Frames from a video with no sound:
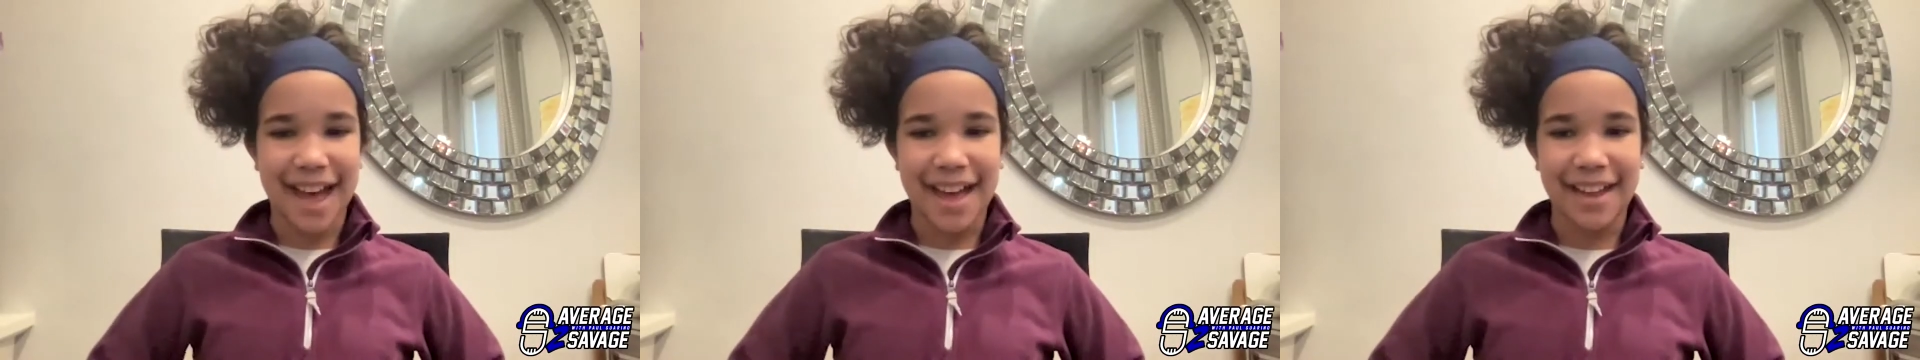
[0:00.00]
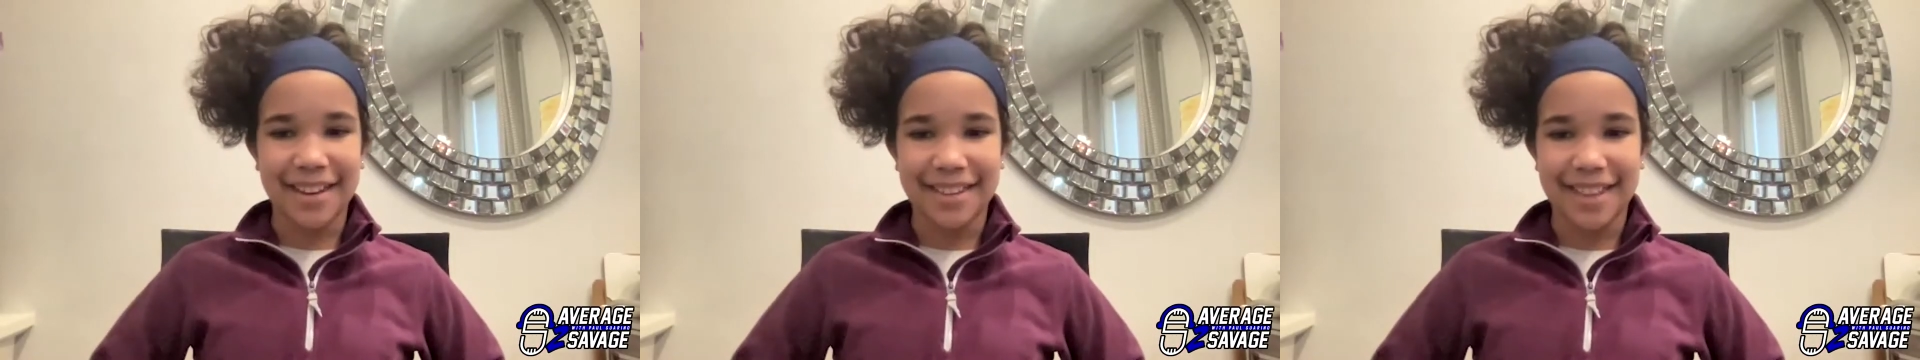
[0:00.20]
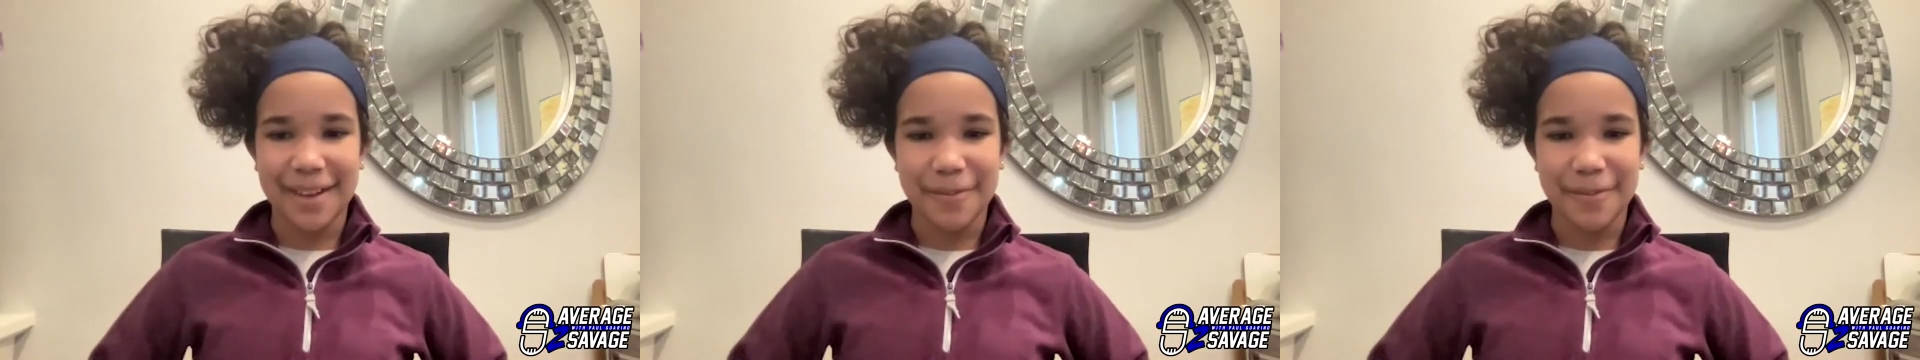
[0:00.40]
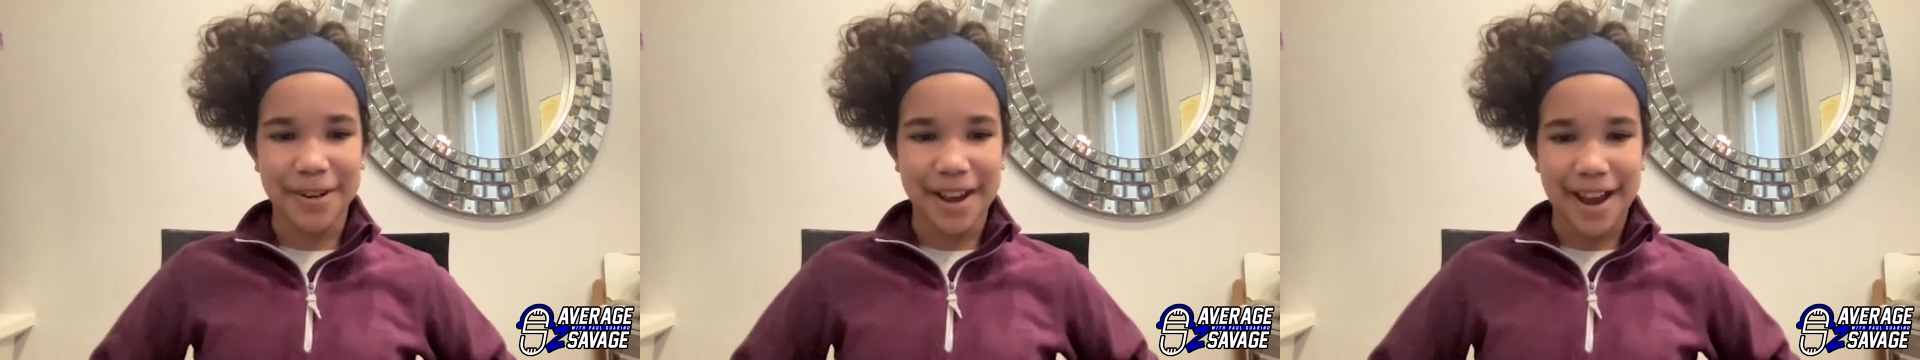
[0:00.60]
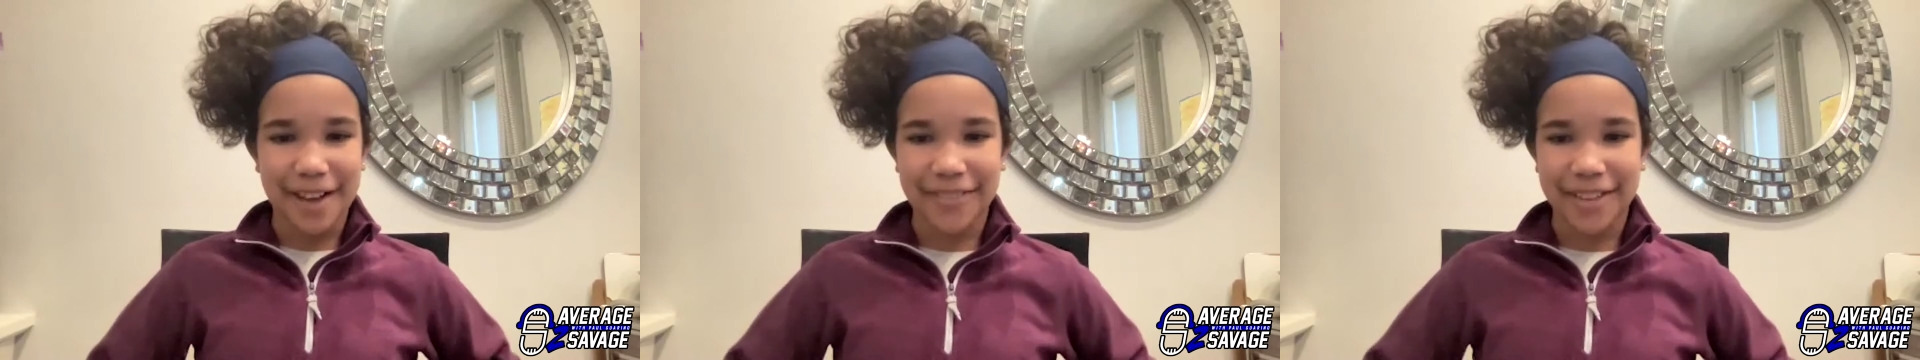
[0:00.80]
and they wouldn't
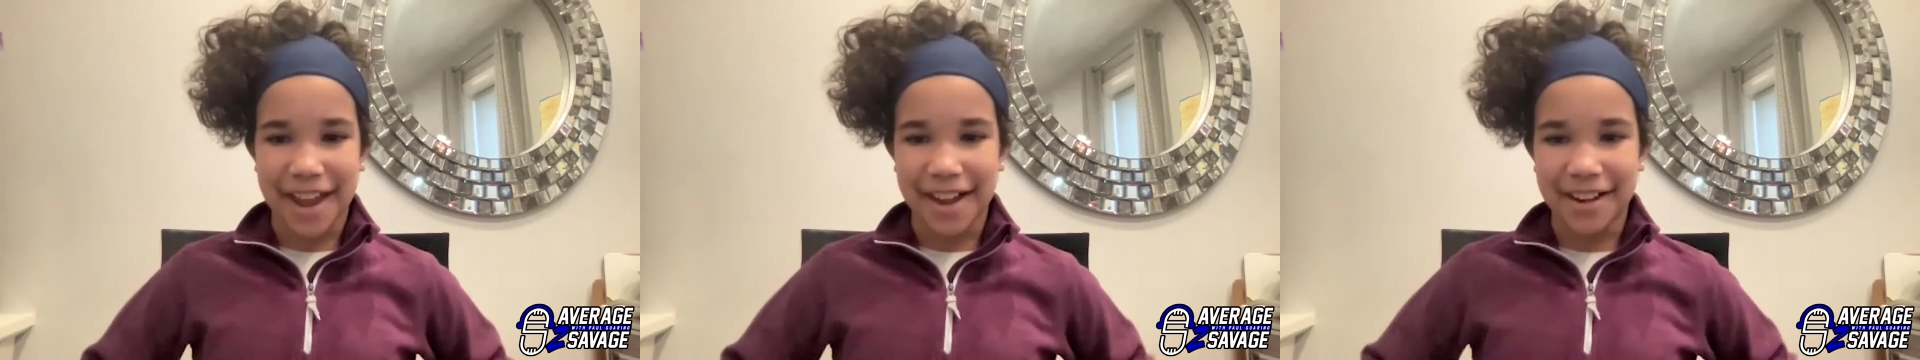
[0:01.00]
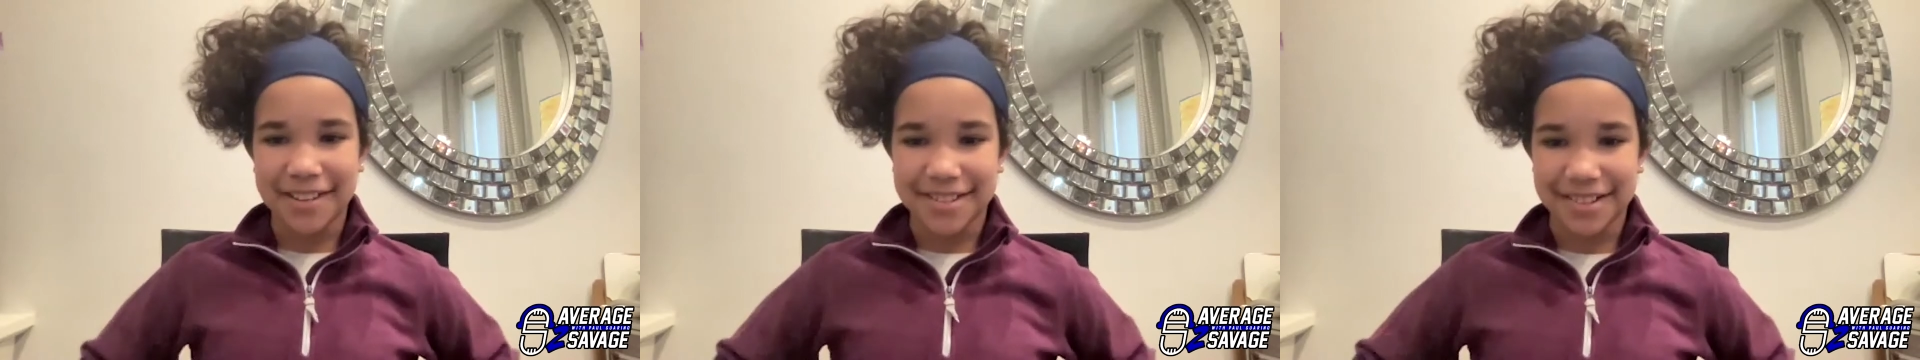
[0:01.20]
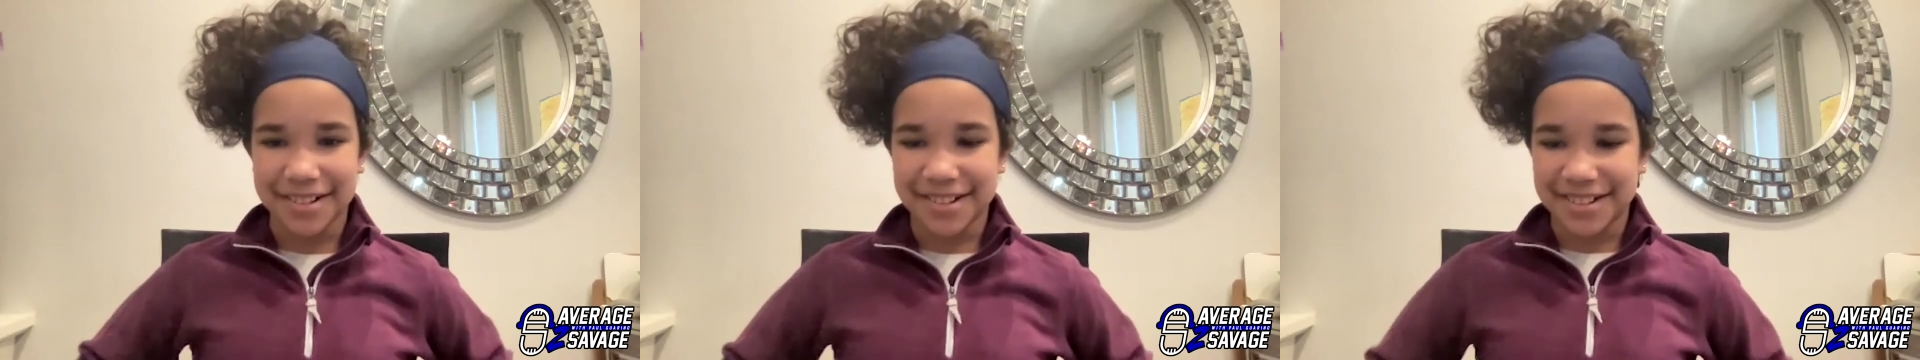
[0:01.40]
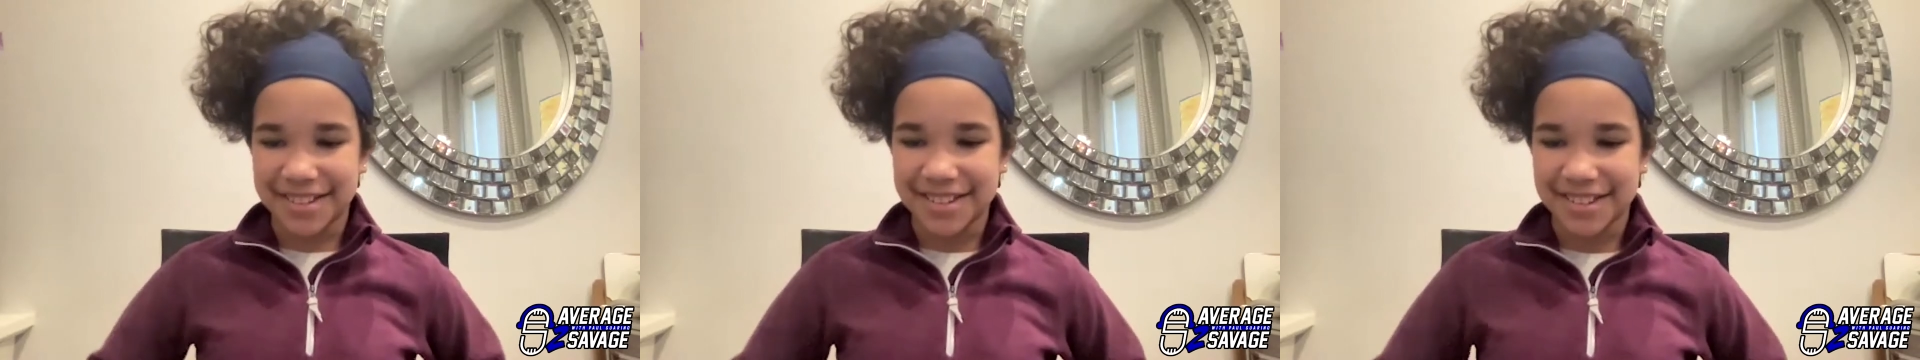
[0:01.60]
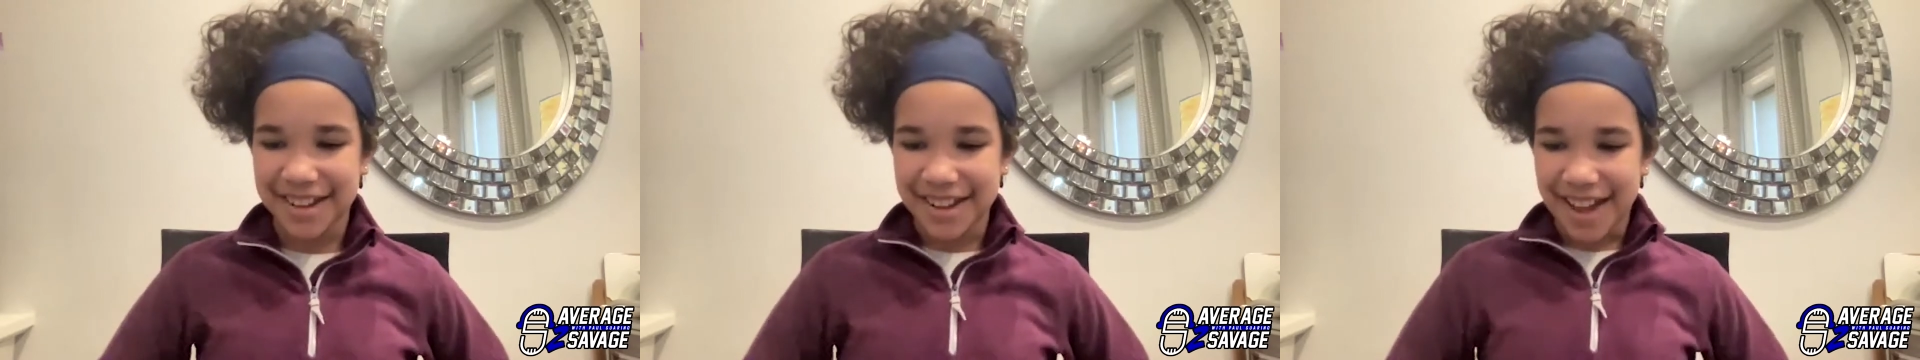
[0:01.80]
have the answers.